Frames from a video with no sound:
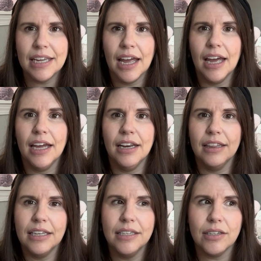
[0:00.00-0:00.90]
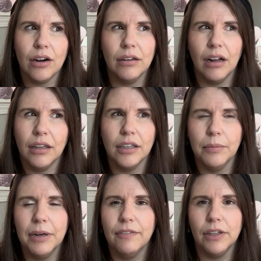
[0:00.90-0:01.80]
and these are a little
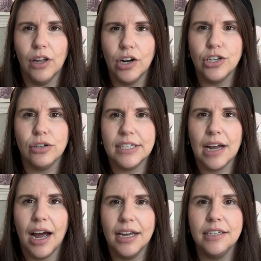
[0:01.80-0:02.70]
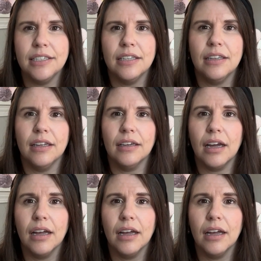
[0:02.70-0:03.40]
bit of a larger size. The